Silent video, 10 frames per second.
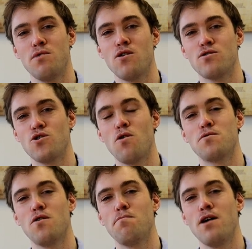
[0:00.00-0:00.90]
We got
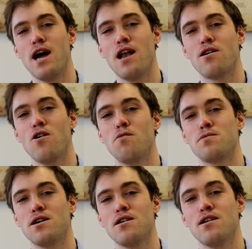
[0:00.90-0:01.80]
dropped off by a
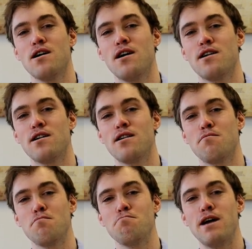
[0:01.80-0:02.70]
helicopter and
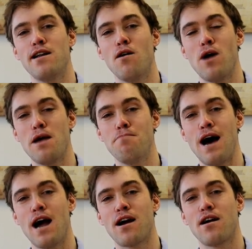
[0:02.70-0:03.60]
made our way
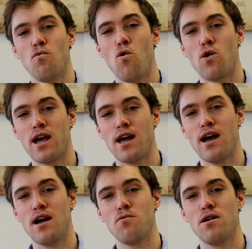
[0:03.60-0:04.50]
back walking
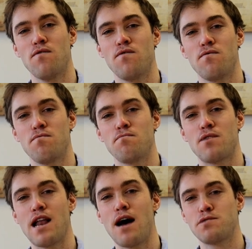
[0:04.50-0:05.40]
and with
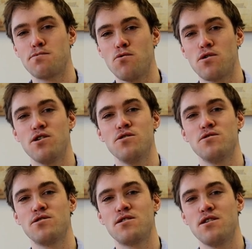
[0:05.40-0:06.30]
collapsible
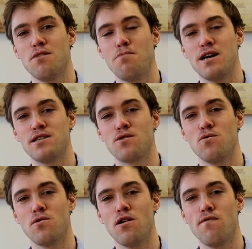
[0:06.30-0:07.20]
canoes to a place
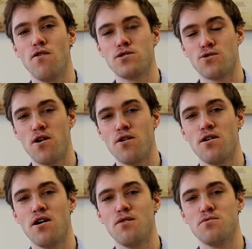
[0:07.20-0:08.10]
called
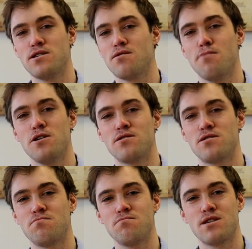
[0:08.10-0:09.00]
Lavozero. It was the
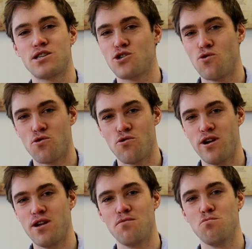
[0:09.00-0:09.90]
most
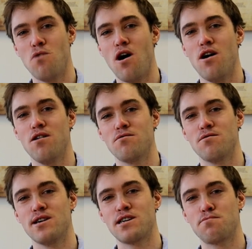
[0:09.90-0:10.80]
extraordinary wild
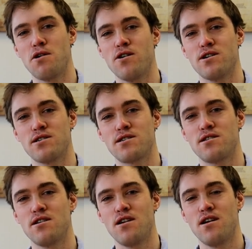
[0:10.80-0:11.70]
experience.